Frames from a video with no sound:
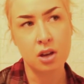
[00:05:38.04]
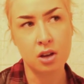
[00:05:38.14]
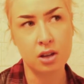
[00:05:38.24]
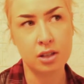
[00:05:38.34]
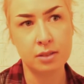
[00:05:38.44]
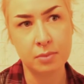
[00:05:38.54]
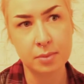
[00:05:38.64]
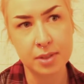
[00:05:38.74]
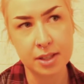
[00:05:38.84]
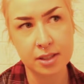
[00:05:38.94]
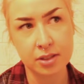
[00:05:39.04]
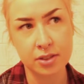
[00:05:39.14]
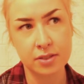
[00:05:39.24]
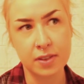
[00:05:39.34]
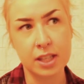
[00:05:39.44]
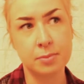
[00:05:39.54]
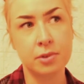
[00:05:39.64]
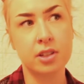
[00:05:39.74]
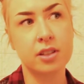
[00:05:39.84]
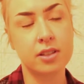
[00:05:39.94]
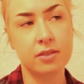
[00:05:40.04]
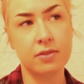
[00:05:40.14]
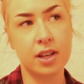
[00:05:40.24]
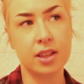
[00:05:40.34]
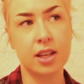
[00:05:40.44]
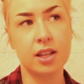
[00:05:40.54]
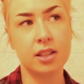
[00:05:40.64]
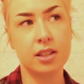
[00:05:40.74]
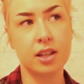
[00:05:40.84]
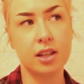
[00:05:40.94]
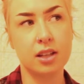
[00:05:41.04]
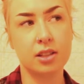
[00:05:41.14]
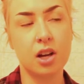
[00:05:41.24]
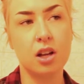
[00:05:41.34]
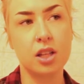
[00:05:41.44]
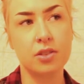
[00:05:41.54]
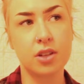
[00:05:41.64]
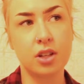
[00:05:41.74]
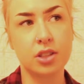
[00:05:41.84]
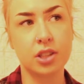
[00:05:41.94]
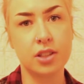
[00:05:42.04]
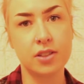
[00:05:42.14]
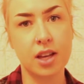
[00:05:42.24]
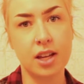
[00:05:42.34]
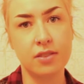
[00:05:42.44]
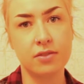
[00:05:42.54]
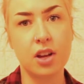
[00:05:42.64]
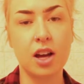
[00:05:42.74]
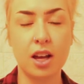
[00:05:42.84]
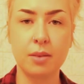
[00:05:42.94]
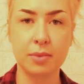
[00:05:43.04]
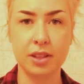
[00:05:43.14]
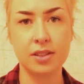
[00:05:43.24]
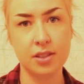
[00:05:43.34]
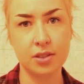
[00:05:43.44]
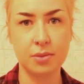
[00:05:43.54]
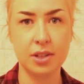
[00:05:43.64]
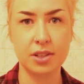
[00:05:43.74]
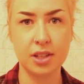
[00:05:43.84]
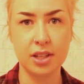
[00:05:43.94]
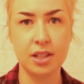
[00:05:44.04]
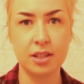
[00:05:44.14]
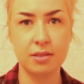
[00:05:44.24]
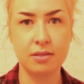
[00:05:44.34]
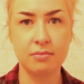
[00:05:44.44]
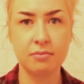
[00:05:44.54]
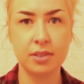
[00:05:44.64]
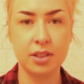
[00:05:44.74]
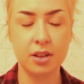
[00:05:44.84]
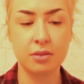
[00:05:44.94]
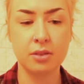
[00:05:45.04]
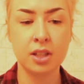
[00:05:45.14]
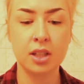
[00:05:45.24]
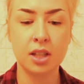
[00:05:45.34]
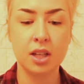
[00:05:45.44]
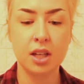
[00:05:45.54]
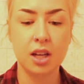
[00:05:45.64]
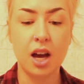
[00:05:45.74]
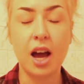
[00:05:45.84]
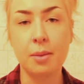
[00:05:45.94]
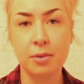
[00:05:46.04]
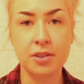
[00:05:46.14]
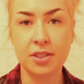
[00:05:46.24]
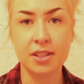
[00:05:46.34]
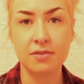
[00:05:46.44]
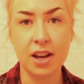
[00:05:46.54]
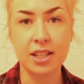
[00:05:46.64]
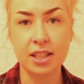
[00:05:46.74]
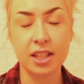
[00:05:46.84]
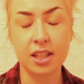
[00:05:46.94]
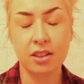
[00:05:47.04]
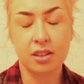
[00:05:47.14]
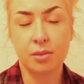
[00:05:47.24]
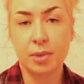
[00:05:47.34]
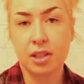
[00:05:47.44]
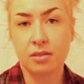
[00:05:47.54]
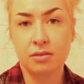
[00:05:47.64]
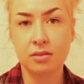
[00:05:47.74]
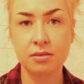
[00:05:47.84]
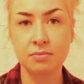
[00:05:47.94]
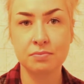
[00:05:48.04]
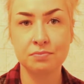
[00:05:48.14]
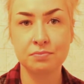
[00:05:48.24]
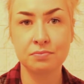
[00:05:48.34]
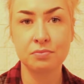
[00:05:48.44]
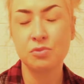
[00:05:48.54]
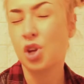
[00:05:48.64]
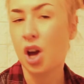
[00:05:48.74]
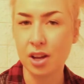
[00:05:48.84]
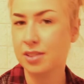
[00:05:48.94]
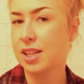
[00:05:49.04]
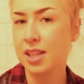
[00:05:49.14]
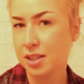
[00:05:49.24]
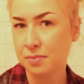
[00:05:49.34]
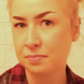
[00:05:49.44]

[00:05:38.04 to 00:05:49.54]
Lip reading: on websites such as Facebook because I find that call-out culture is kind of not helping the situation, and you know, I personally find it like a little bit toxic